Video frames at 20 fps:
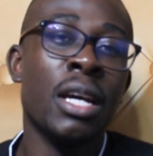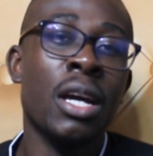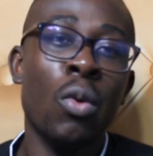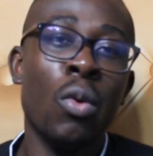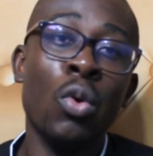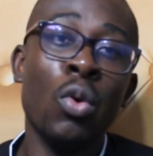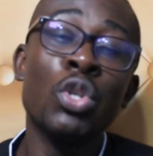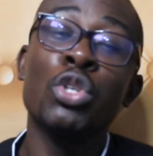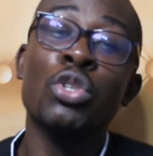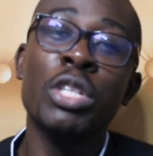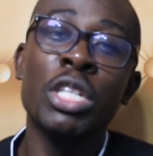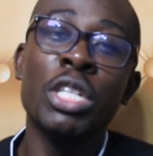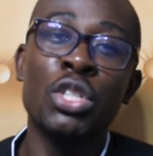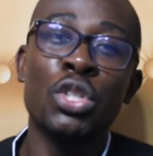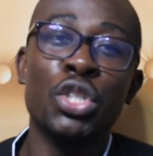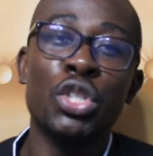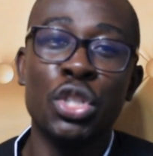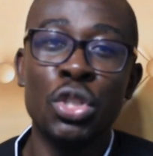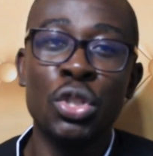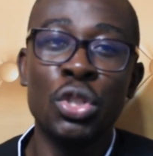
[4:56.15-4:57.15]
what you need
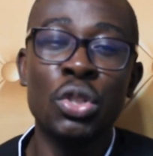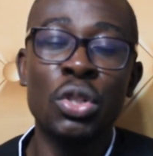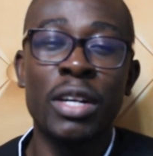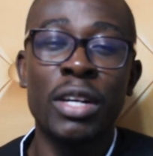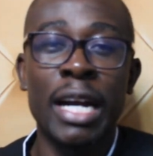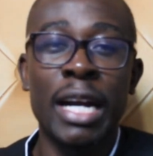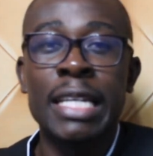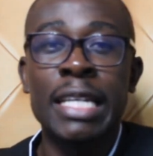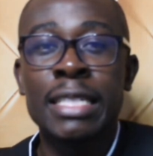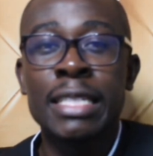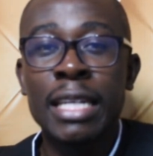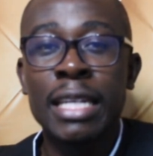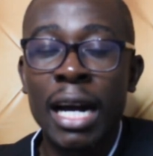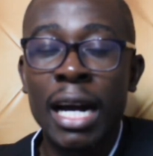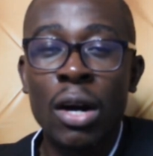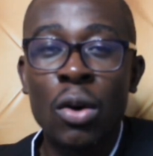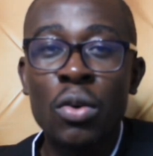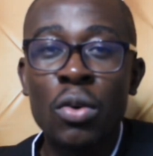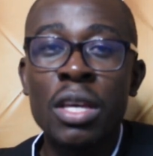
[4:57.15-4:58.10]
to do right now,